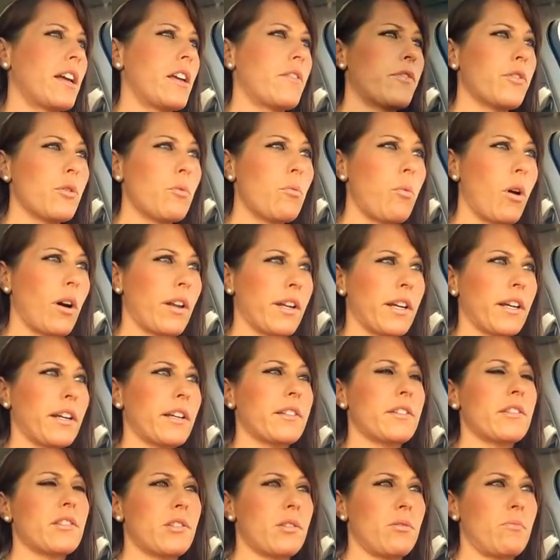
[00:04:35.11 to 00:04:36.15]
if you want to
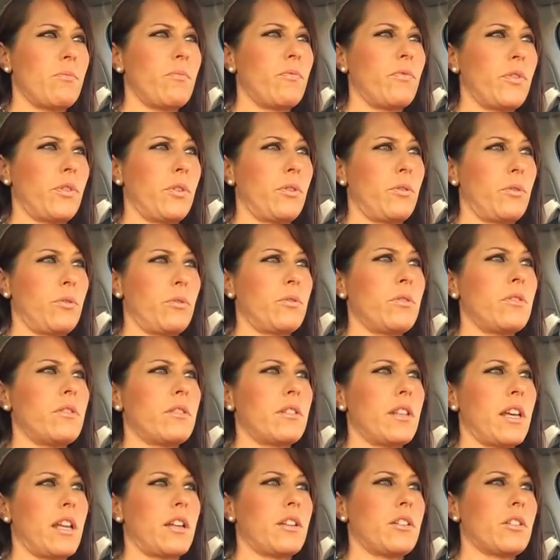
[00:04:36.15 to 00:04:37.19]
consume food,
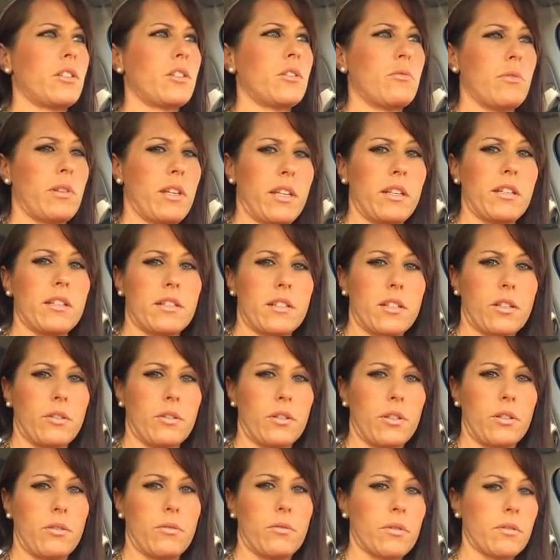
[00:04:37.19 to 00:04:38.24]
then you eat until
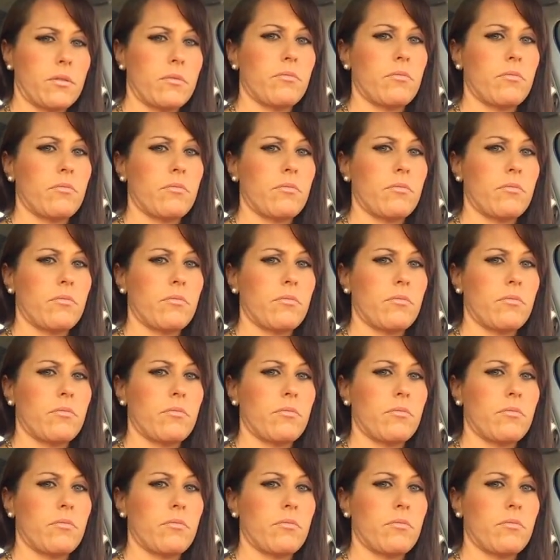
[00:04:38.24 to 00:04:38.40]
you